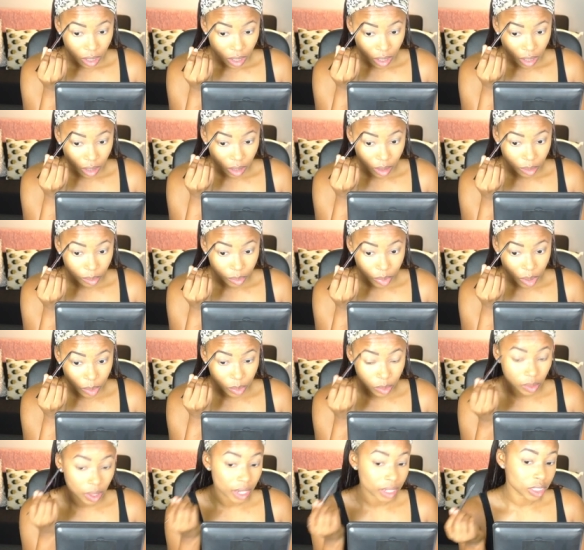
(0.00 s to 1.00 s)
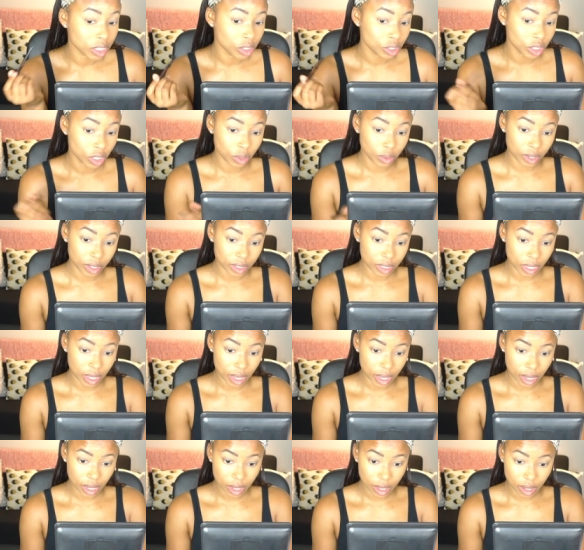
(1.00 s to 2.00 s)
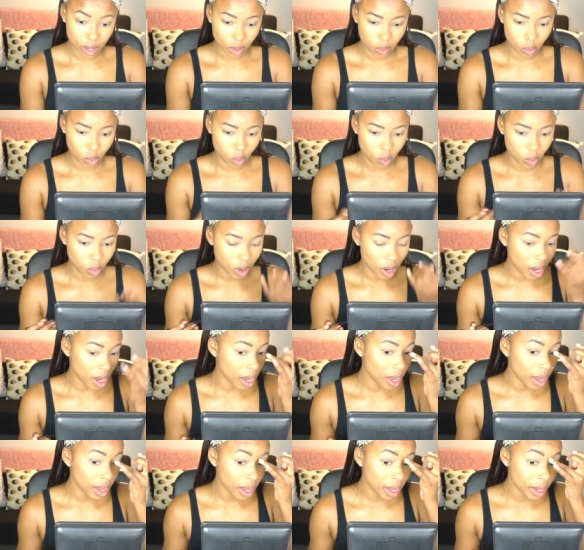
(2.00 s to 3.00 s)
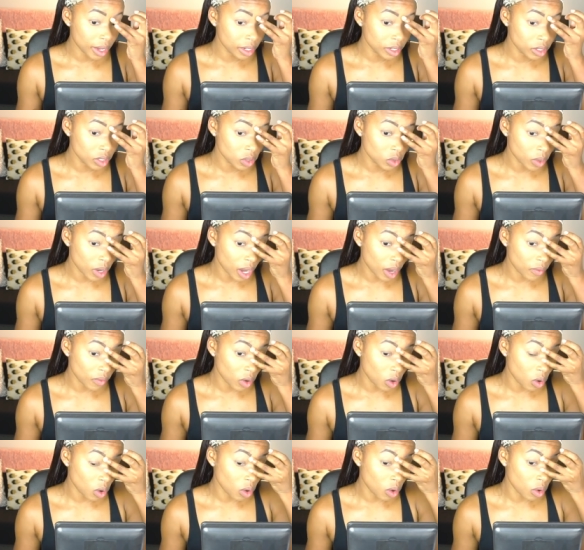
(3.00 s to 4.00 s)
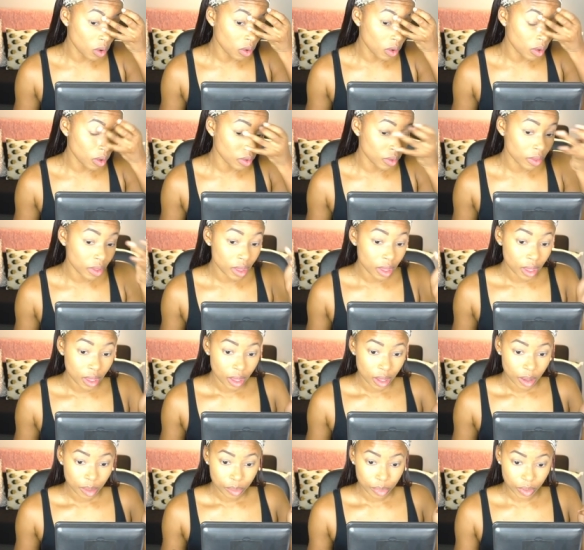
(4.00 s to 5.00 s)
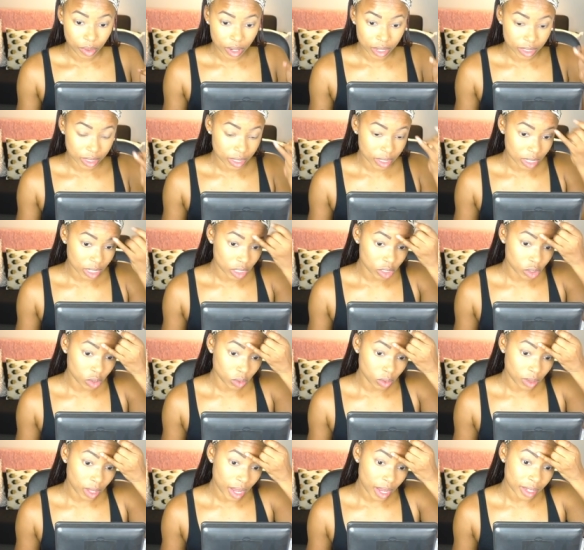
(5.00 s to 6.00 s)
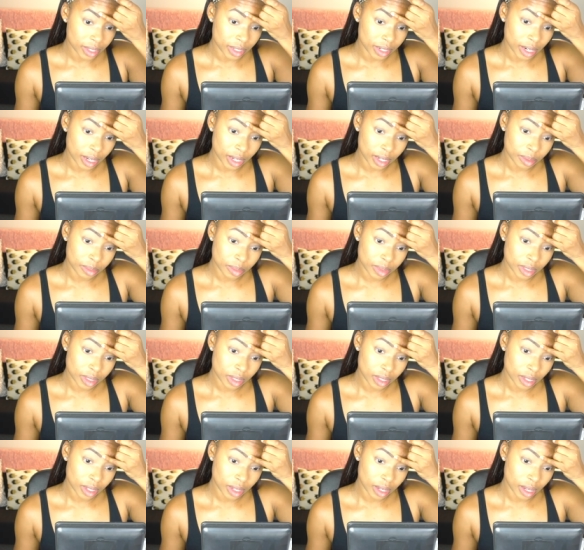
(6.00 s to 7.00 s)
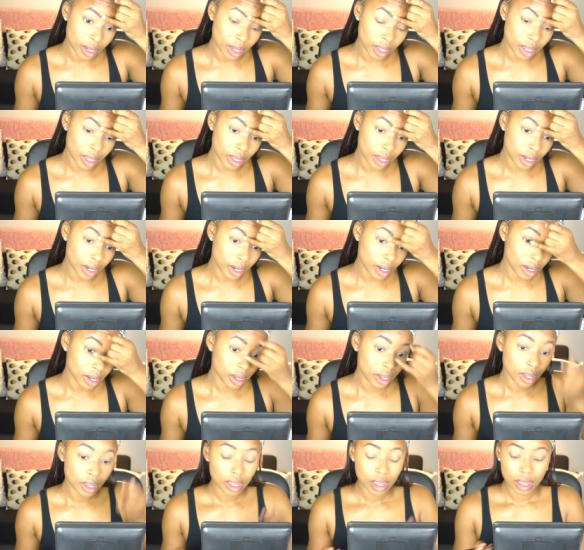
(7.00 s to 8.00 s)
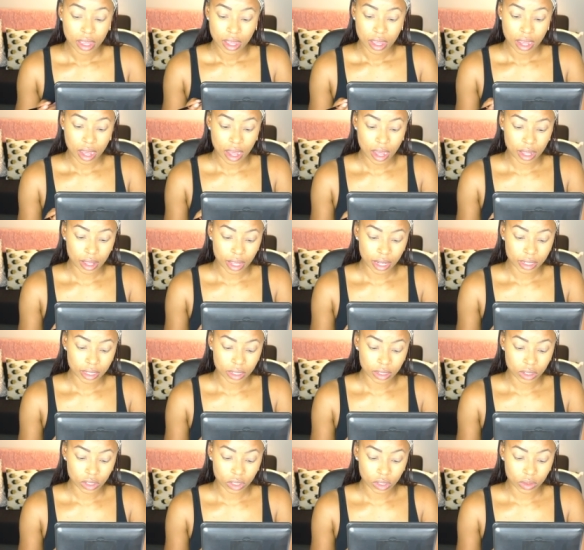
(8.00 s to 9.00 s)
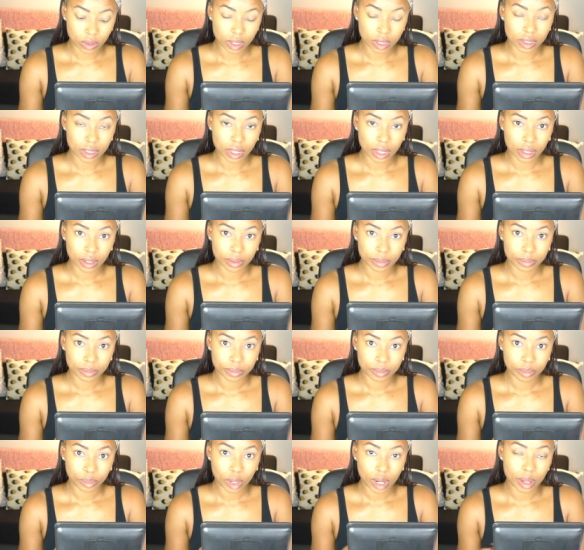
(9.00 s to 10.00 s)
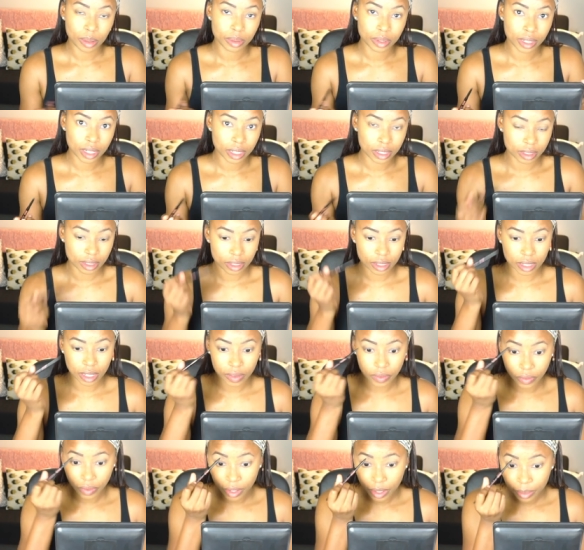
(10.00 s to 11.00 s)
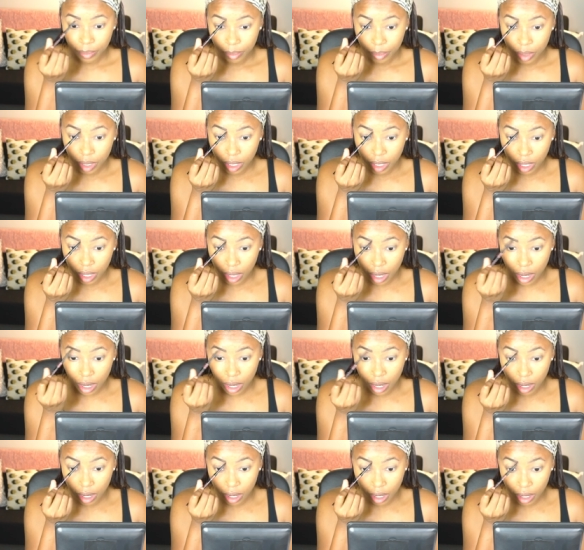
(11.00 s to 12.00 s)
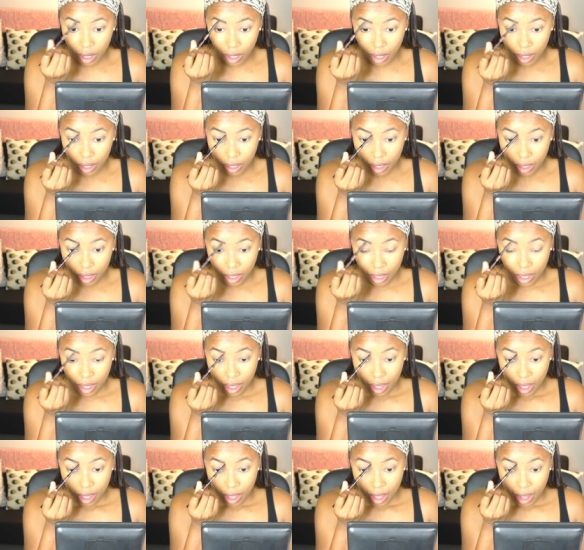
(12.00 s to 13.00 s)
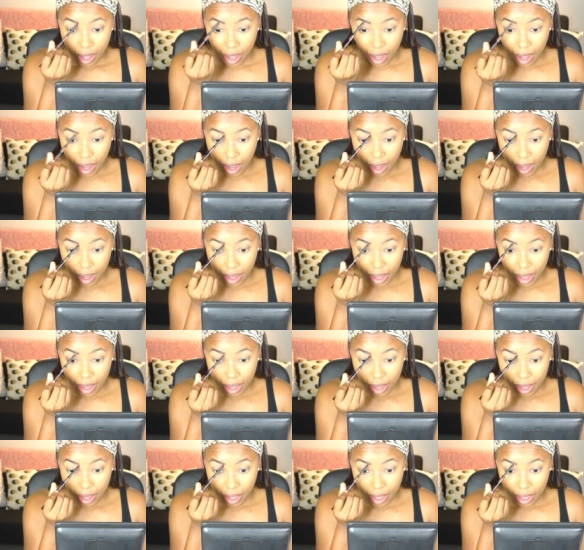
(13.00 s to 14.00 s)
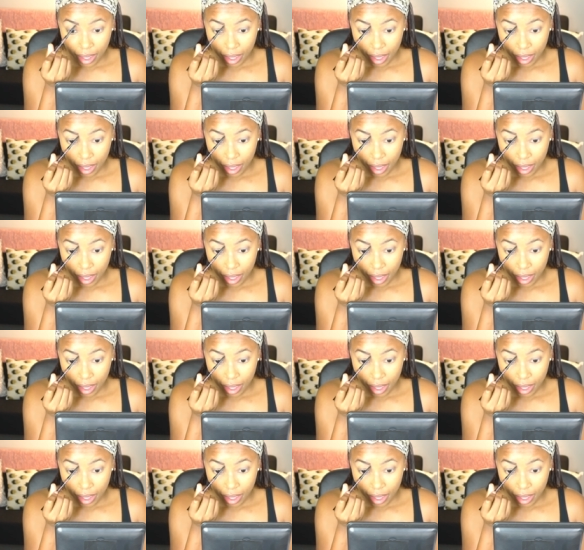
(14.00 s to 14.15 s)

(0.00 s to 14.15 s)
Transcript: um, people like to joke and say, why do you have all presidential last names? And then I like to joke and say, probably because of slavery. But uh, I